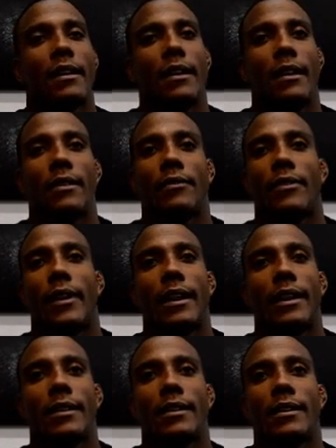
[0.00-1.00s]
And
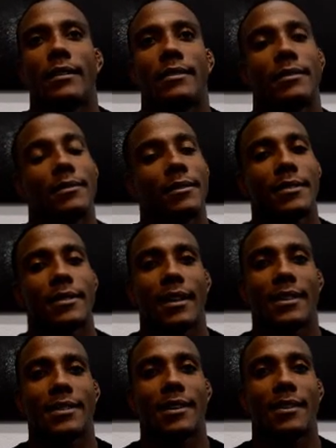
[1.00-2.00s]
finally, just
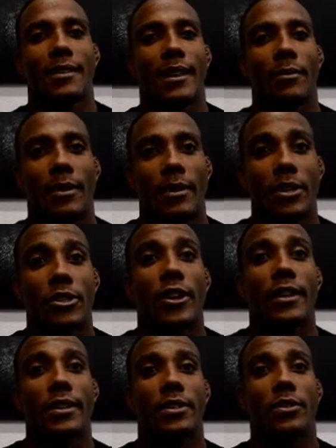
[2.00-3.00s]
got sucked in, went in
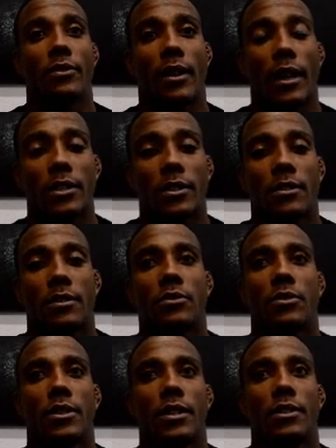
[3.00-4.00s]
training in his garage, did some
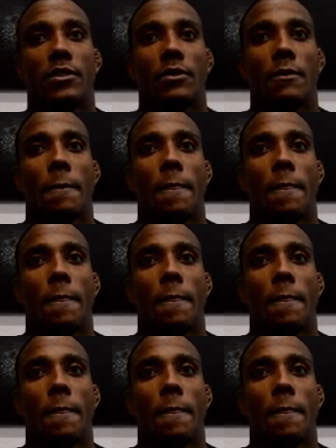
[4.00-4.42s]
jujitsu.